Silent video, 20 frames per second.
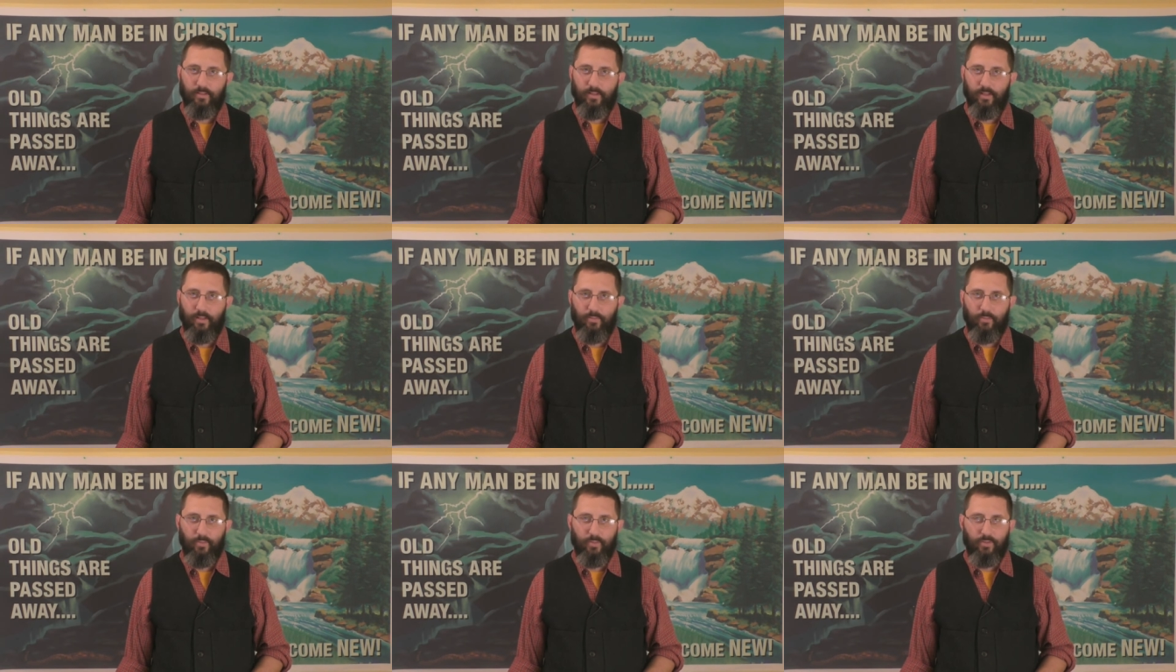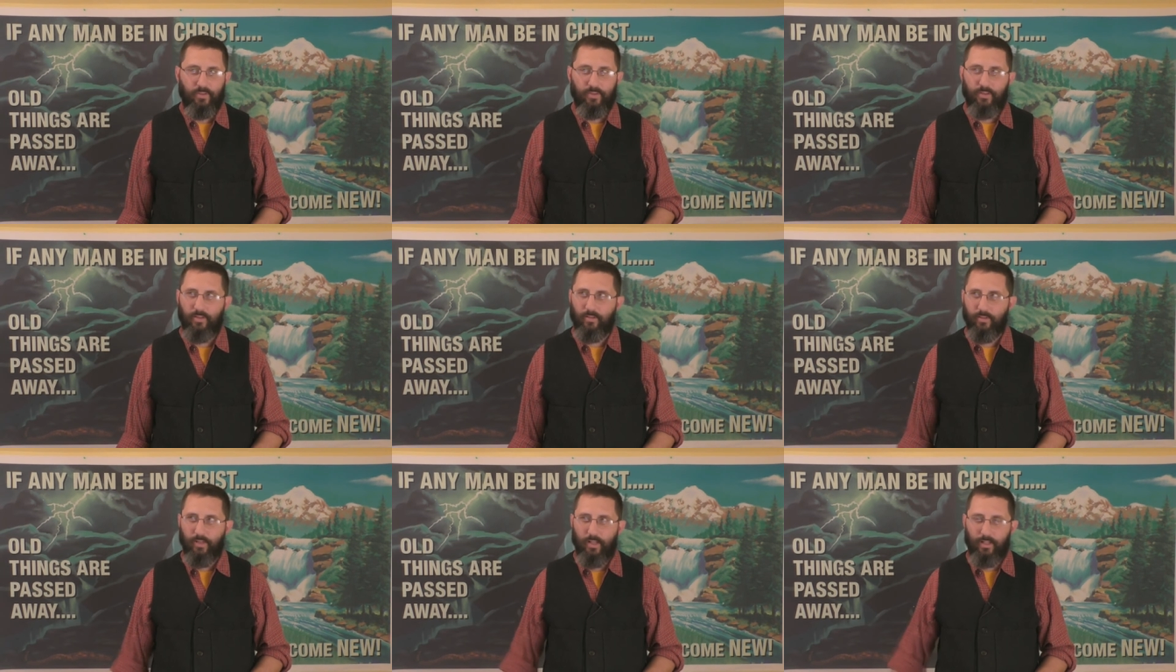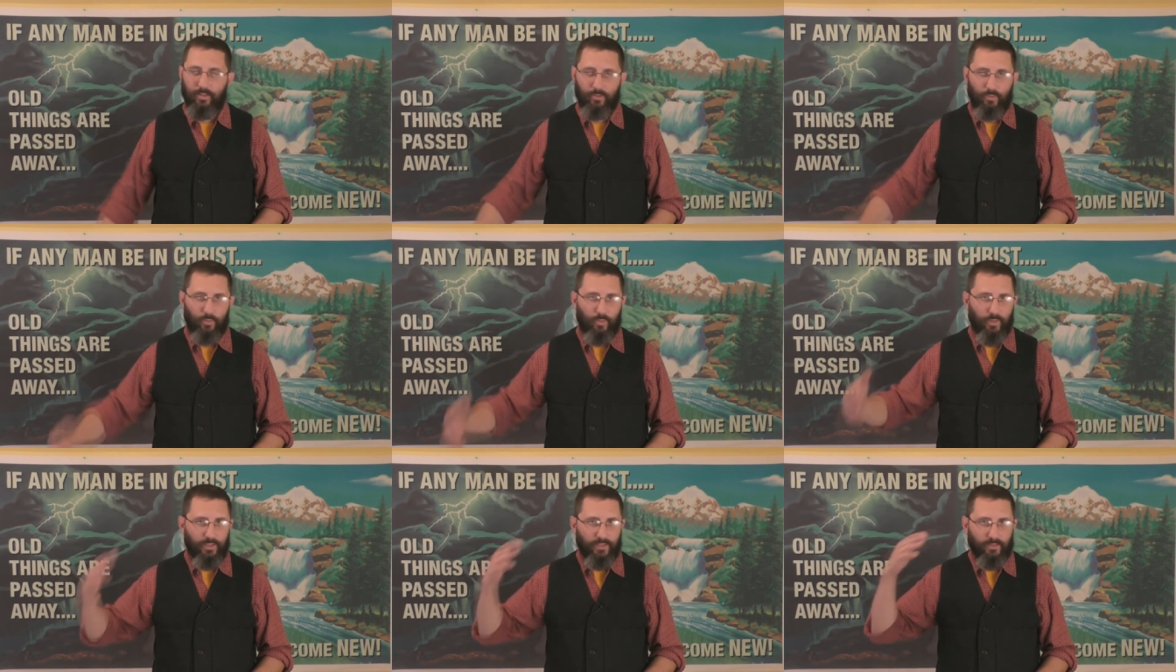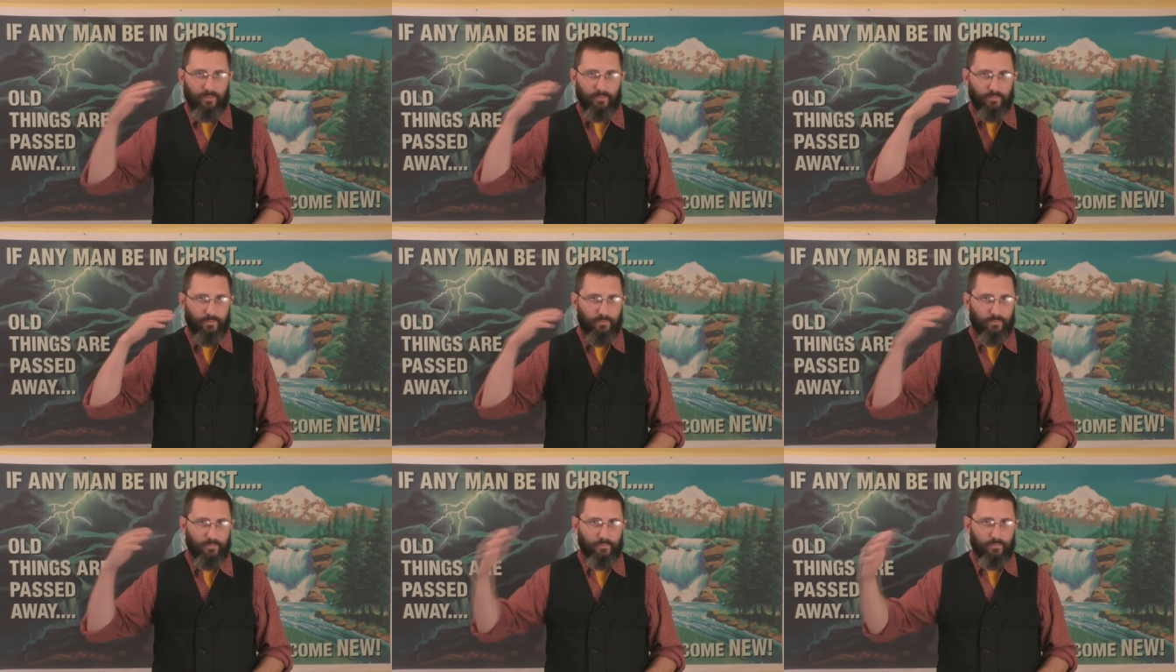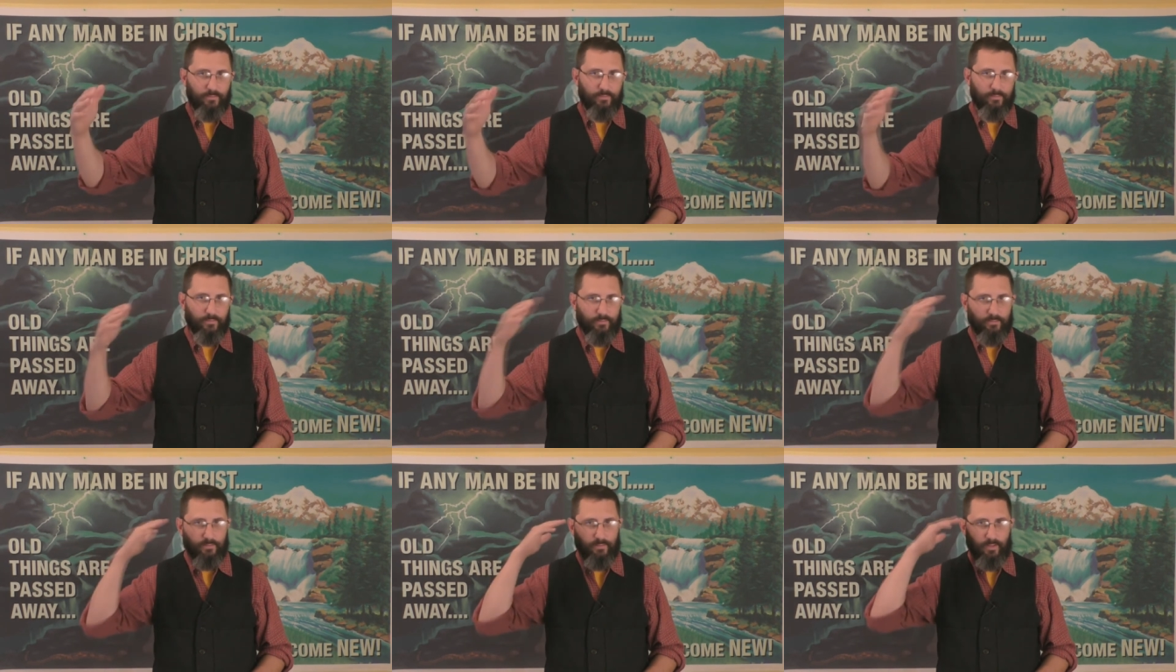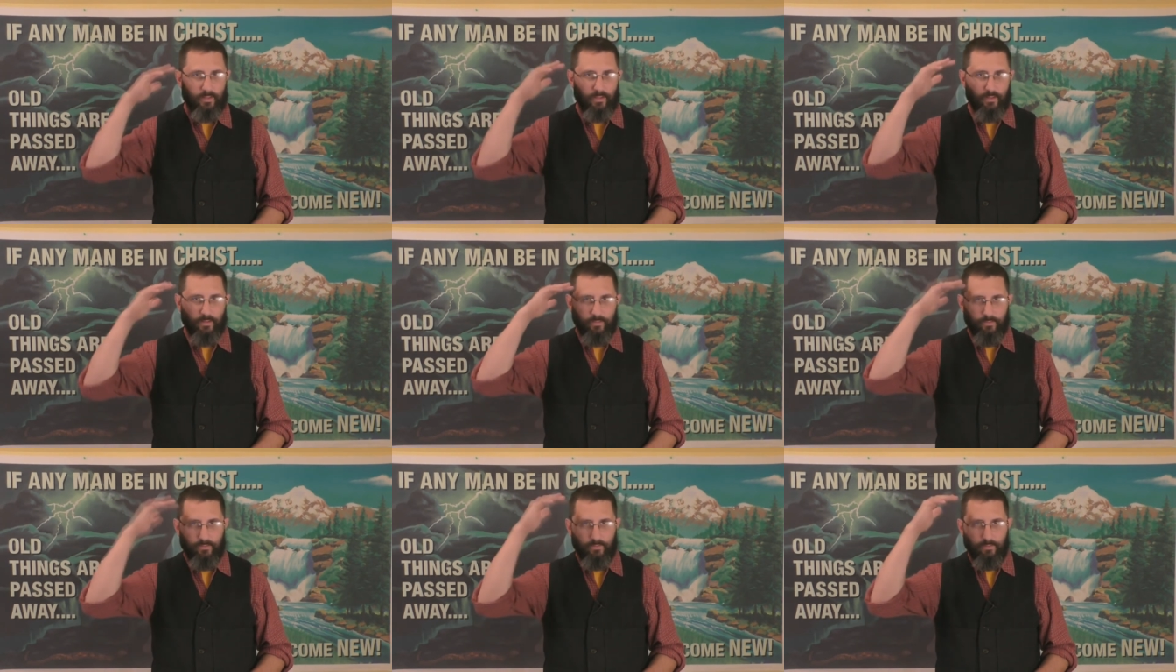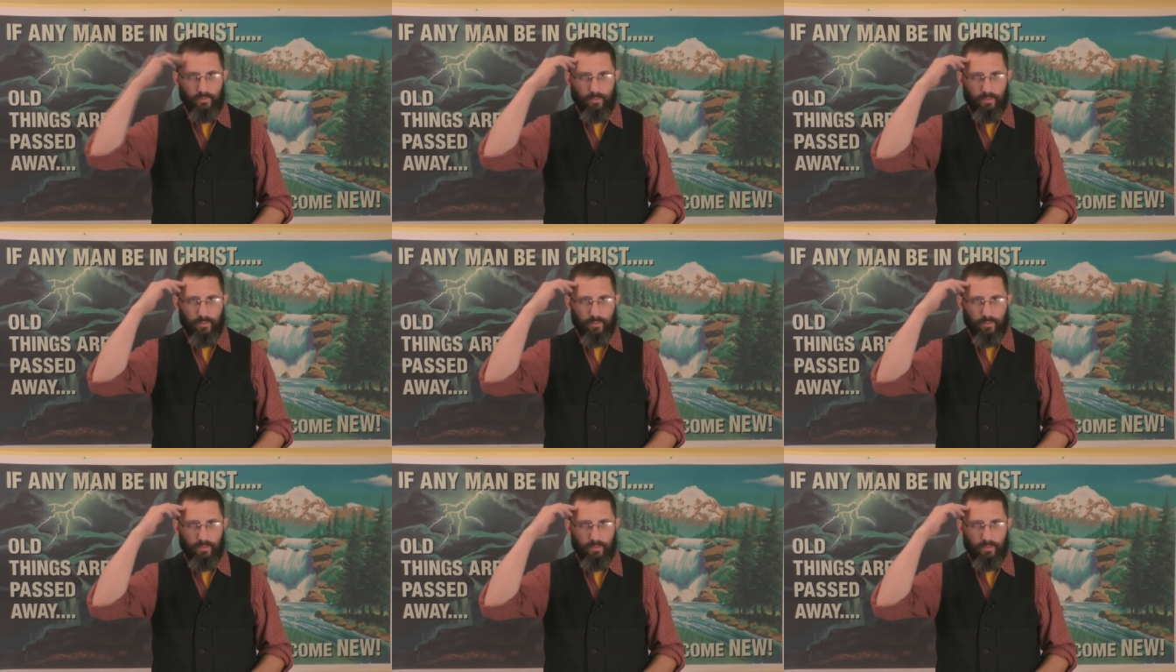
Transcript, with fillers: Uh, we're still not quite you know,